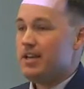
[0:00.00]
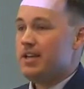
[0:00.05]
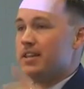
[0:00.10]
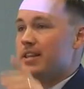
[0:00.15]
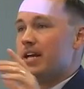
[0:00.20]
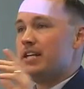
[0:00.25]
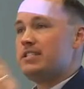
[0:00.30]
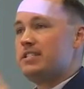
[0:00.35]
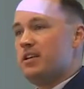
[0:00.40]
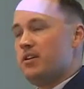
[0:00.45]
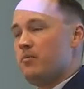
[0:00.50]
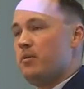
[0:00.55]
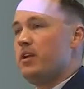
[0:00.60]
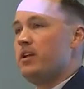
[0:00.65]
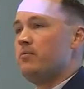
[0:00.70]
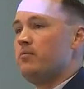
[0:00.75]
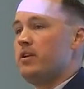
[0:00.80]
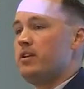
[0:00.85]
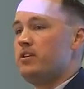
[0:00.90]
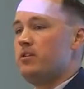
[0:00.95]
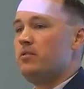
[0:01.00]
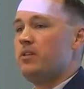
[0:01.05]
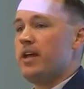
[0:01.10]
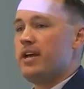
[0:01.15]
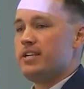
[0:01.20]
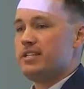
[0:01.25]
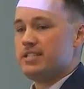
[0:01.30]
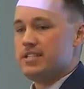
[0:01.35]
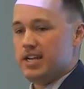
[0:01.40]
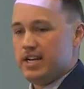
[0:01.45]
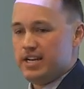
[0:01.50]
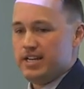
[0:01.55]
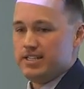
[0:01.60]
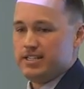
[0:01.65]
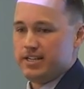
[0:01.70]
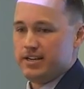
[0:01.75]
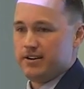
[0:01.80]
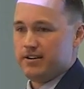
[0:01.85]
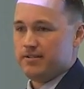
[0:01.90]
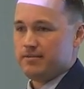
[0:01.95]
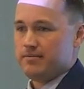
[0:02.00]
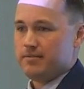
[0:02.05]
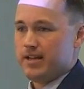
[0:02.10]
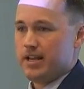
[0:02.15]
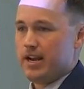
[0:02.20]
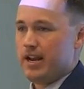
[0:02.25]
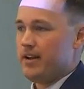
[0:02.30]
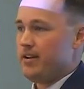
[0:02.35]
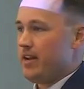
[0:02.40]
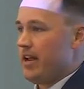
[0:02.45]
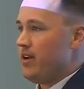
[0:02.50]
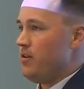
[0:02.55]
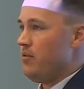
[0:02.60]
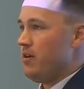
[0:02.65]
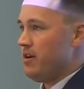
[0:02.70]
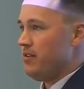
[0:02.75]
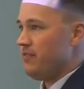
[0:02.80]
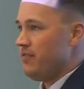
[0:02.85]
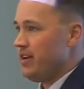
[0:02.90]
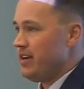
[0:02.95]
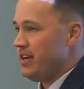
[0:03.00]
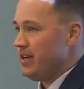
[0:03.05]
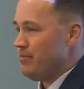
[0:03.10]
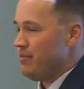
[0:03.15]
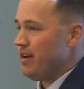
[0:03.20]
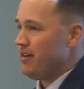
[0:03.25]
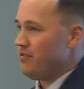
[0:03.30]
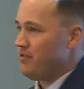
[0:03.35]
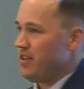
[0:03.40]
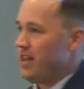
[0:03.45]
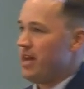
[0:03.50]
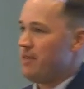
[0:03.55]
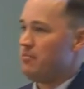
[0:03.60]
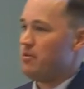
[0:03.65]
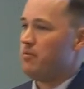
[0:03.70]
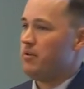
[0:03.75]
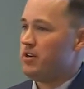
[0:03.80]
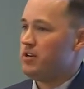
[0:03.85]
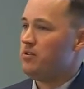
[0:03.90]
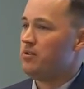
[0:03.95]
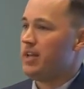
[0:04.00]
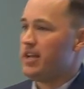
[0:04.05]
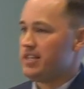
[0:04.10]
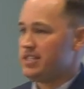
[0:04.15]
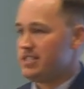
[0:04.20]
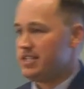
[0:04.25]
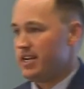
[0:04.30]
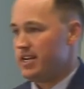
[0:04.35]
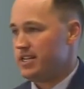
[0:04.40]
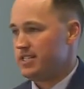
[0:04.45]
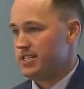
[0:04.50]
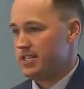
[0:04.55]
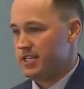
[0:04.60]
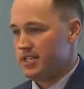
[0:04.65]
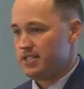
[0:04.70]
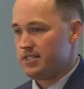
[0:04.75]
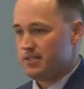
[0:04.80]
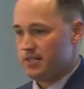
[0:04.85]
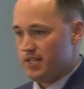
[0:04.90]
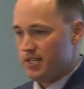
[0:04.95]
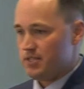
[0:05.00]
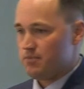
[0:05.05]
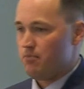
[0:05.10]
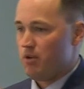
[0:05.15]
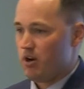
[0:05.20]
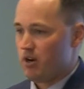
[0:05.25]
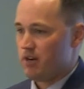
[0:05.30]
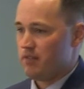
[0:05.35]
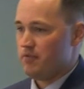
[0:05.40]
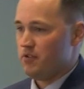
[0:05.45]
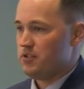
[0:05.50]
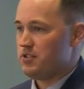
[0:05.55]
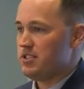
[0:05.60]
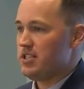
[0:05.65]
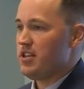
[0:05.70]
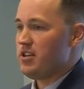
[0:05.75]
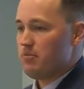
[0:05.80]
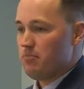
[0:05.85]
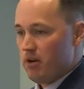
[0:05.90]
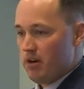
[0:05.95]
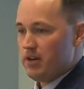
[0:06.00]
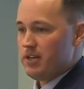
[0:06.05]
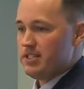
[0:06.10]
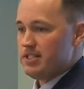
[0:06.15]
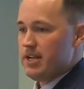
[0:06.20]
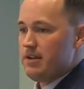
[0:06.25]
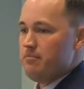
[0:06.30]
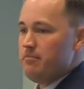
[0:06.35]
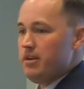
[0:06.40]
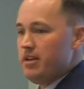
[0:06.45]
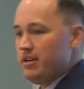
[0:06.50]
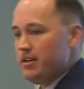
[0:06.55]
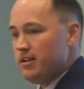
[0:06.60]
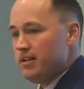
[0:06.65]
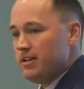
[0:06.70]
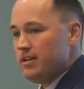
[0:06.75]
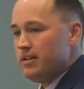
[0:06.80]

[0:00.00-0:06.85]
That's it. We do like studies here, and I don't want to offend anybody for that, but we do like studies in this market versus other markets I've been.